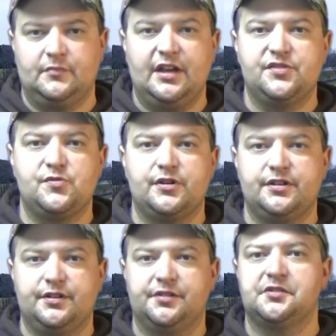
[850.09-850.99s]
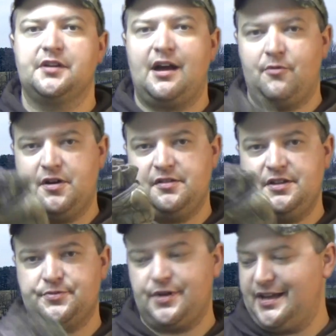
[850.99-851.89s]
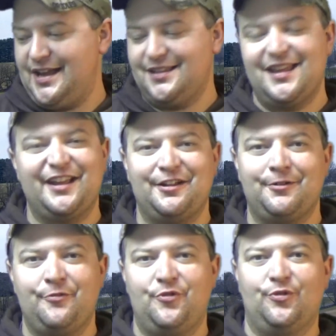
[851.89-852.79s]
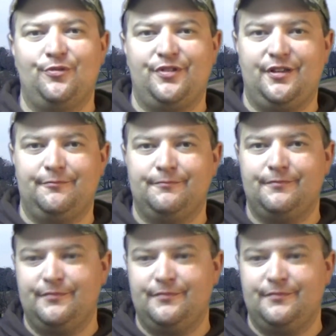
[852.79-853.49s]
It is what it is. I wear these when I can't take it no more with them.